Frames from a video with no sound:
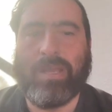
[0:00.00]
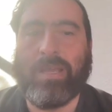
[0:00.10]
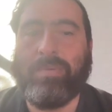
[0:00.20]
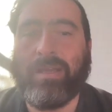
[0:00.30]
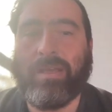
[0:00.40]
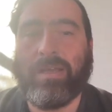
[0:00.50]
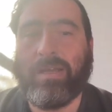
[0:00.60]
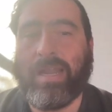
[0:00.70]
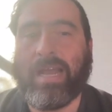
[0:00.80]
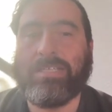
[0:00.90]
Maybe
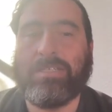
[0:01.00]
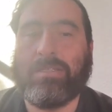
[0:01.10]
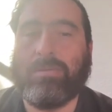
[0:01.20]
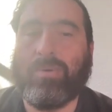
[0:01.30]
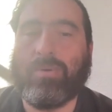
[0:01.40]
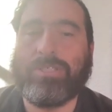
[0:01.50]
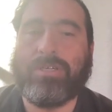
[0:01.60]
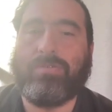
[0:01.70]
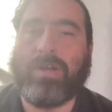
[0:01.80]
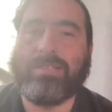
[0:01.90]
a national
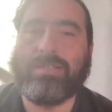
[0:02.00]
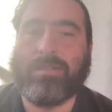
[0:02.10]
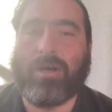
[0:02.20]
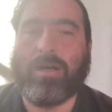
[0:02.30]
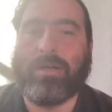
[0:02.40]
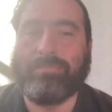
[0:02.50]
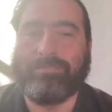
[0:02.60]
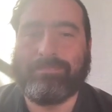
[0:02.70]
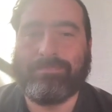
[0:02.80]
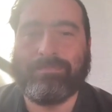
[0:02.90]
abortion rights law.
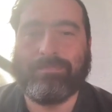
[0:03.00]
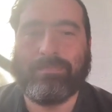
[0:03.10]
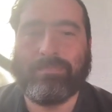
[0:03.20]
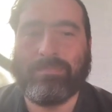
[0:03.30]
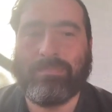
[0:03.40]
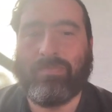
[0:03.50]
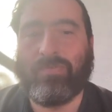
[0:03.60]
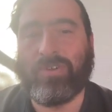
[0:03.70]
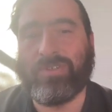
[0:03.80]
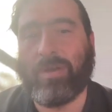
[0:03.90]

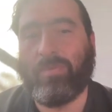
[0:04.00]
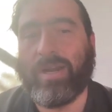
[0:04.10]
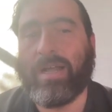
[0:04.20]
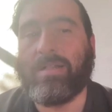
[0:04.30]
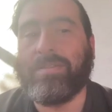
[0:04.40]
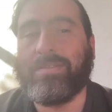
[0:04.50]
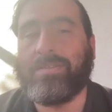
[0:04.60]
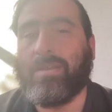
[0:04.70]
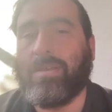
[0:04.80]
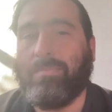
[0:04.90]
For someone
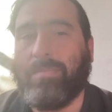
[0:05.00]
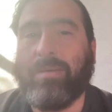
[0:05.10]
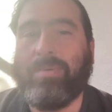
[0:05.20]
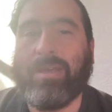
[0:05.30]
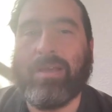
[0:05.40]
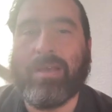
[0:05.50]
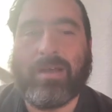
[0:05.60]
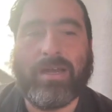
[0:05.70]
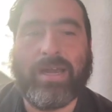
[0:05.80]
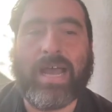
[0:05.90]
else, maybe
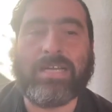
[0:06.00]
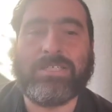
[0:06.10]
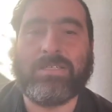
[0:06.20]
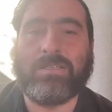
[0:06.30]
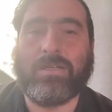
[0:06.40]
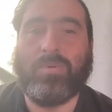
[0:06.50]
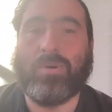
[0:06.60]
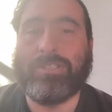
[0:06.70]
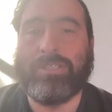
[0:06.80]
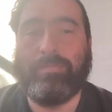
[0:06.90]
a national
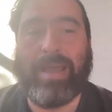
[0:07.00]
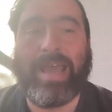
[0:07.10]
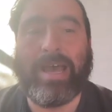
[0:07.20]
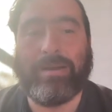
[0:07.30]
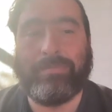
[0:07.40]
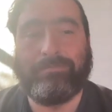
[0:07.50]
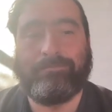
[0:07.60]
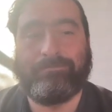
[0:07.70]
abortion ban.